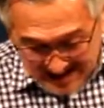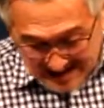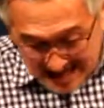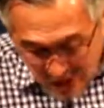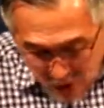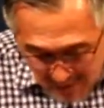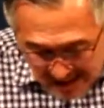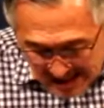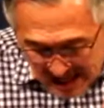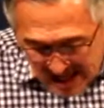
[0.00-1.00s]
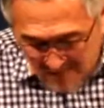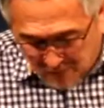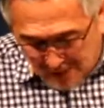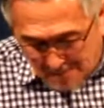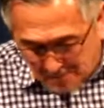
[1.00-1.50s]
Naomi came
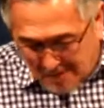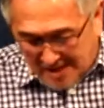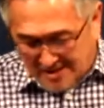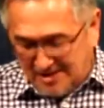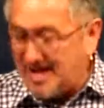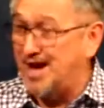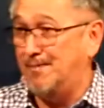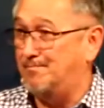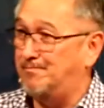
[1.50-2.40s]
from Bethlehem.